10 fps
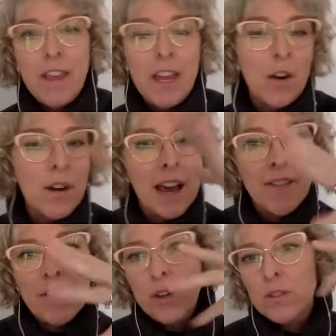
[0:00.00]
They don't
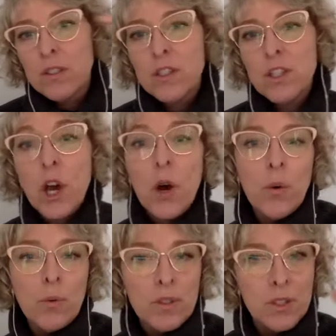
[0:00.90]
have those
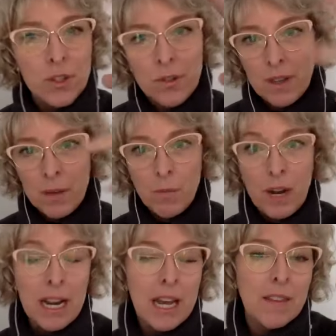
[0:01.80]
tones to them,
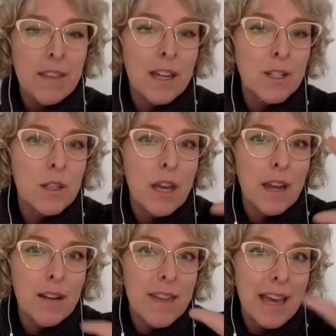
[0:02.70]
right? Like that's
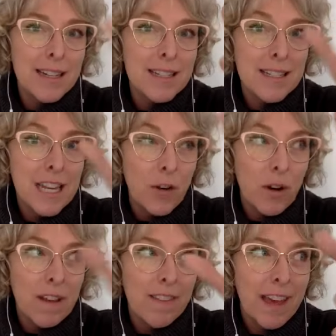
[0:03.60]
that
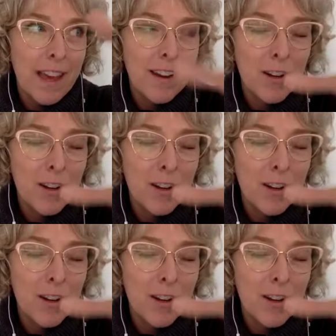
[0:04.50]
secret that.